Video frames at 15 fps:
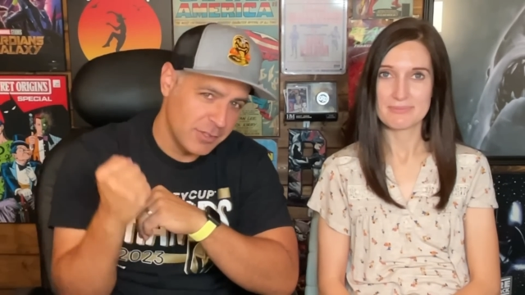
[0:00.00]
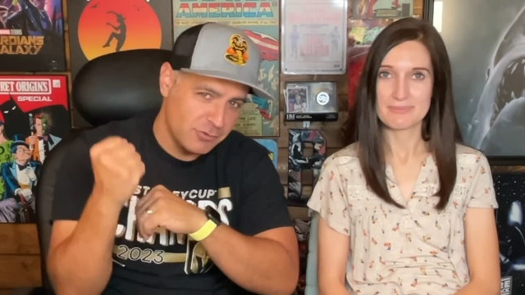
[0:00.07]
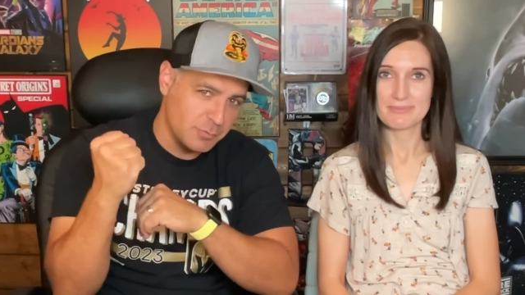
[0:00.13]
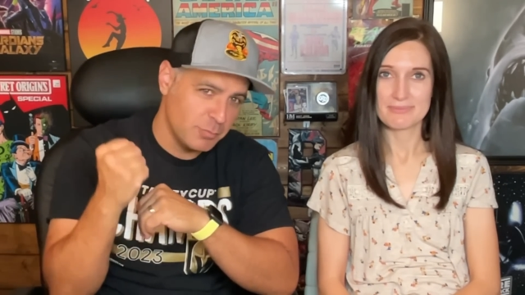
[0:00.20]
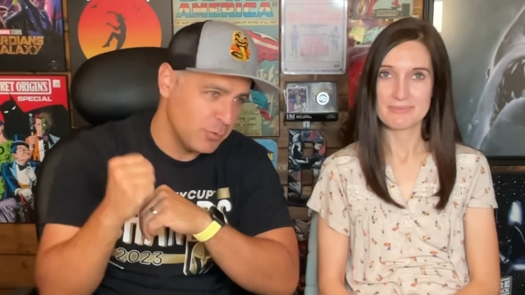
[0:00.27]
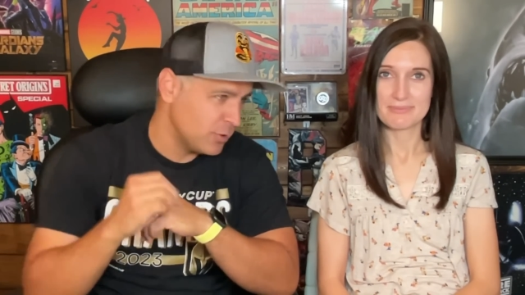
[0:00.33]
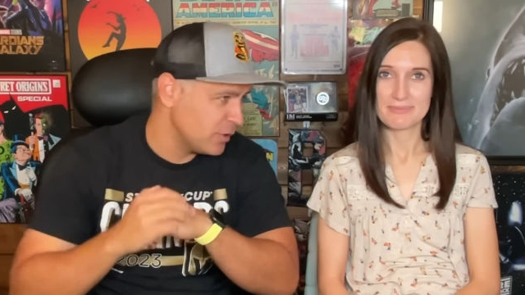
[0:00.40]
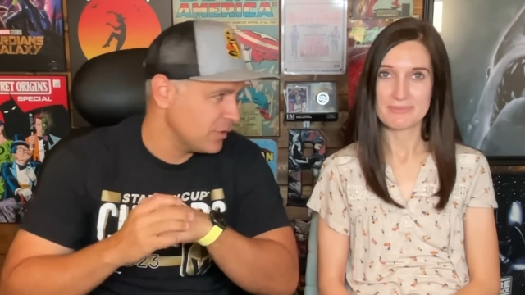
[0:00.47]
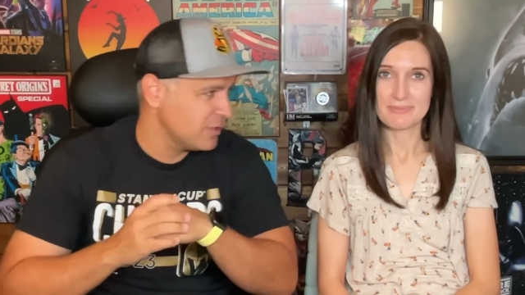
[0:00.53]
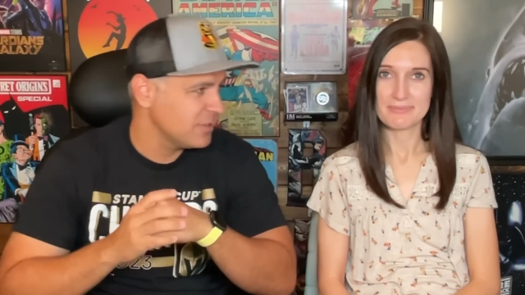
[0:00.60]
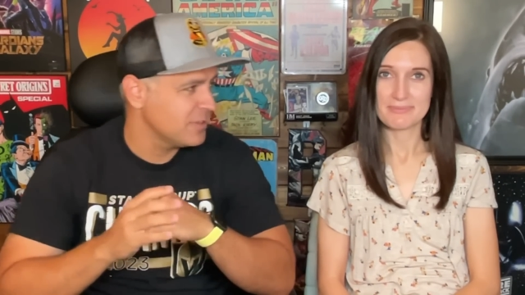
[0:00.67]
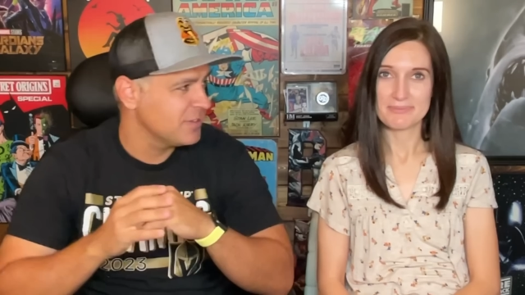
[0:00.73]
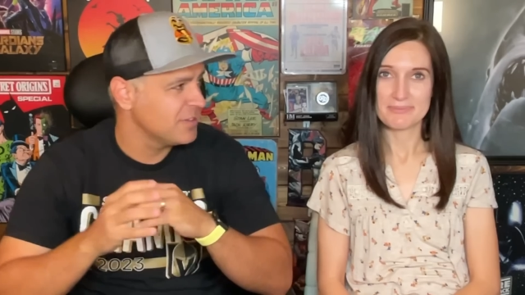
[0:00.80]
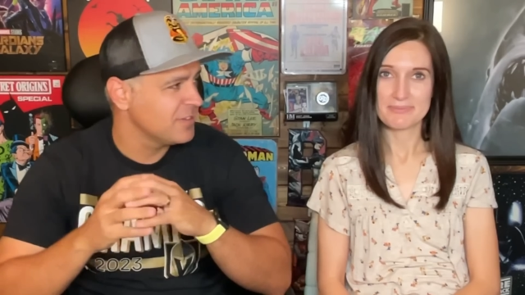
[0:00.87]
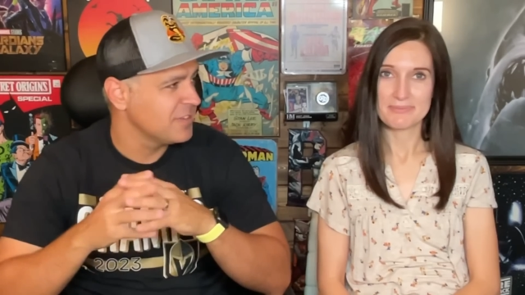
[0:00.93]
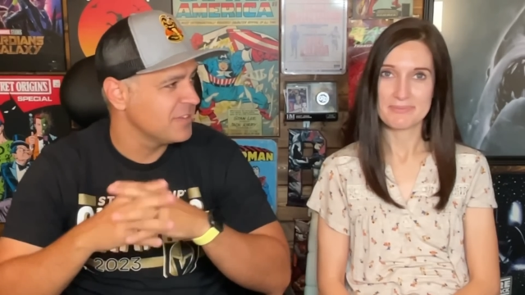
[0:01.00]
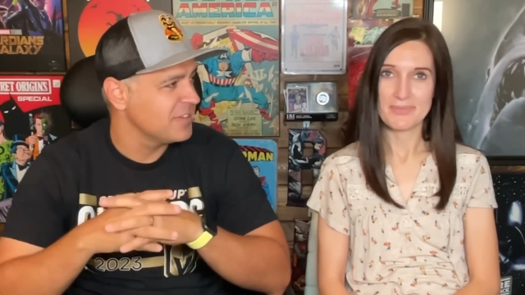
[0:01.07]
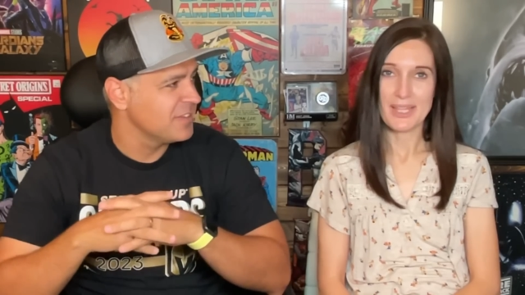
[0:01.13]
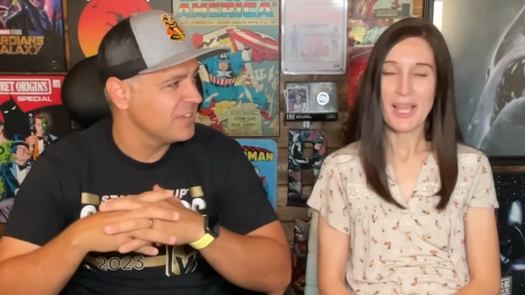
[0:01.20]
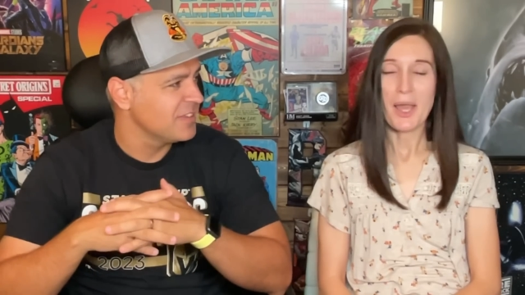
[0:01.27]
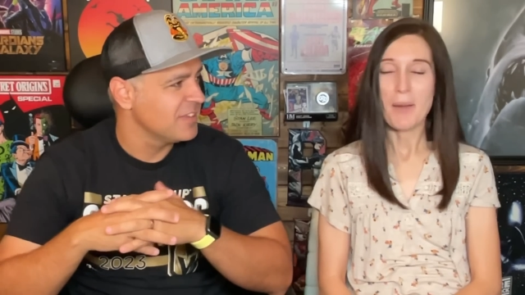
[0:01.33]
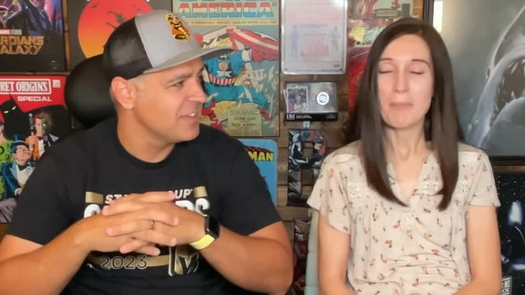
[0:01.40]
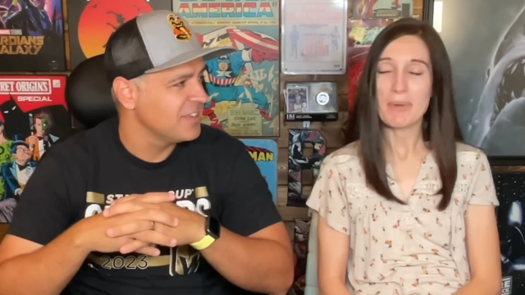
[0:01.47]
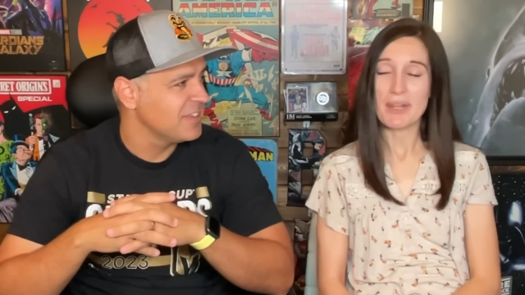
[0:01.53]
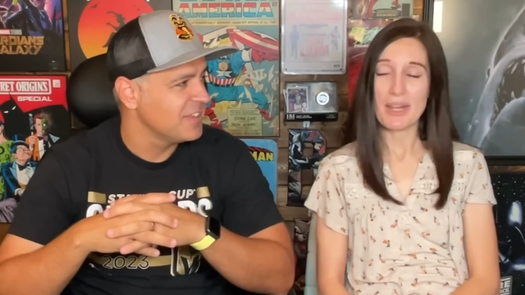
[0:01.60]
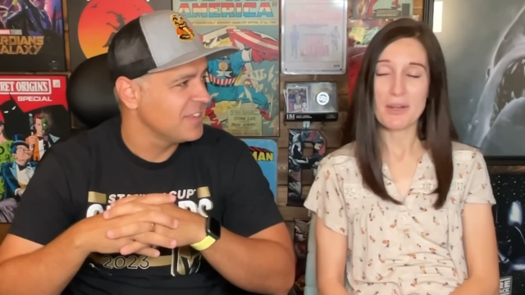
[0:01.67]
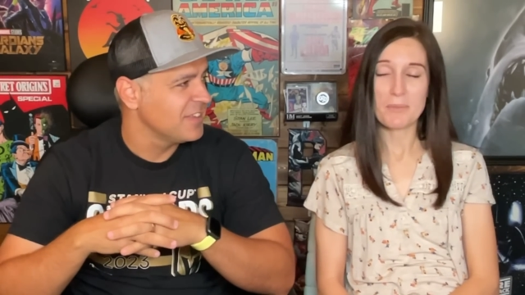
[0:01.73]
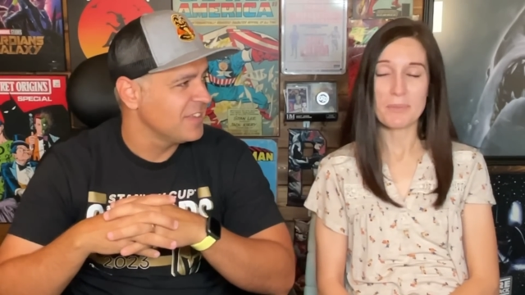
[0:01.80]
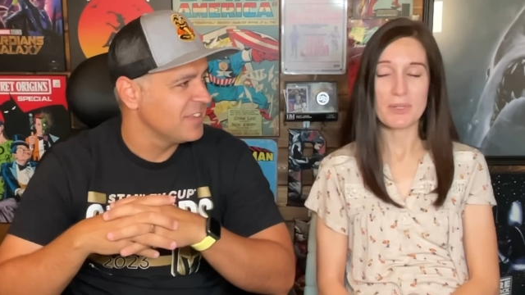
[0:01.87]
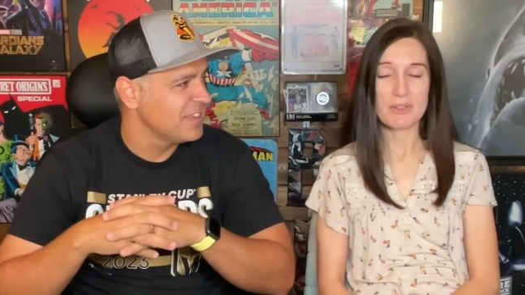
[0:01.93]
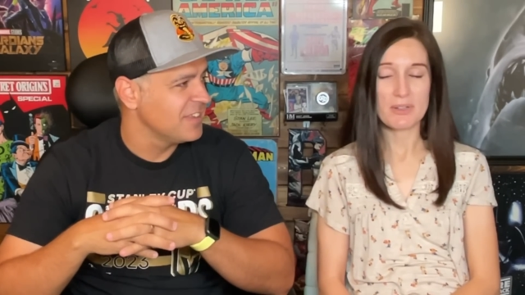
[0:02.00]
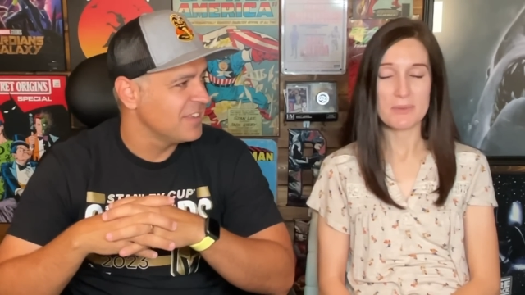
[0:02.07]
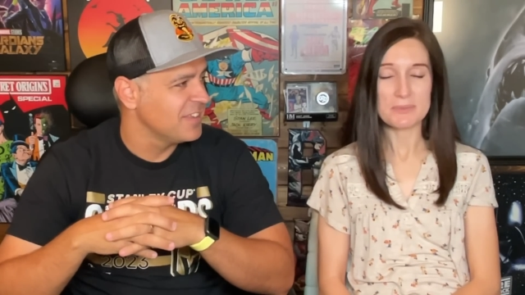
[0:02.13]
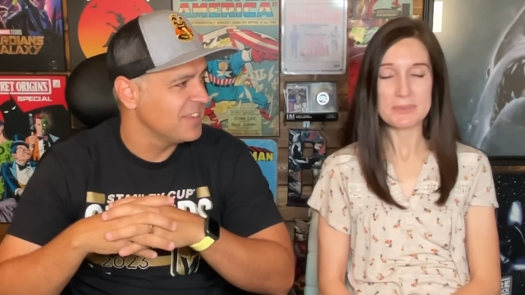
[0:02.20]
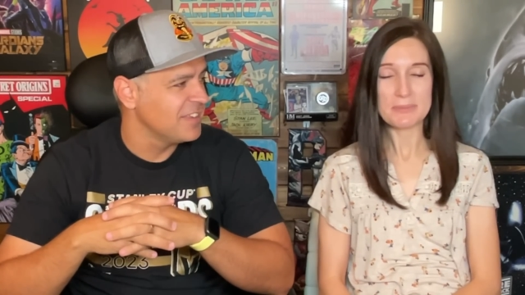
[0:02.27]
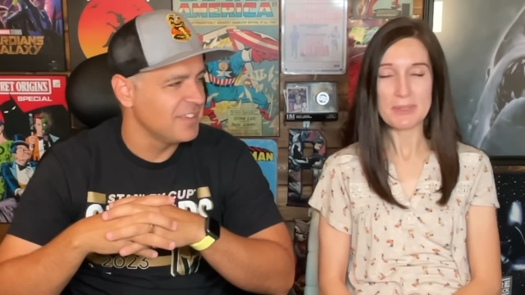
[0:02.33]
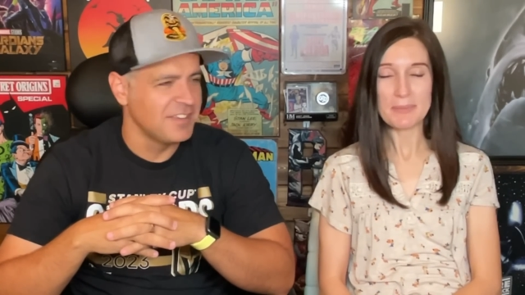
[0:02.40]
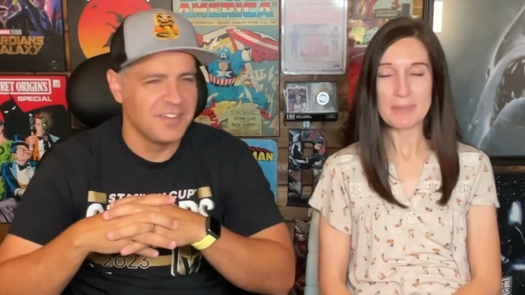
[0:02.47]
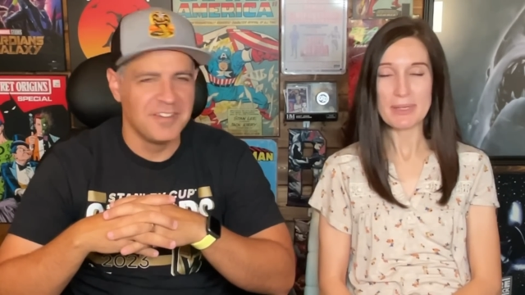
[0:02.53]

Speaker 1: at your boy.
Speaker 2: But I don't put crumbs in my bed.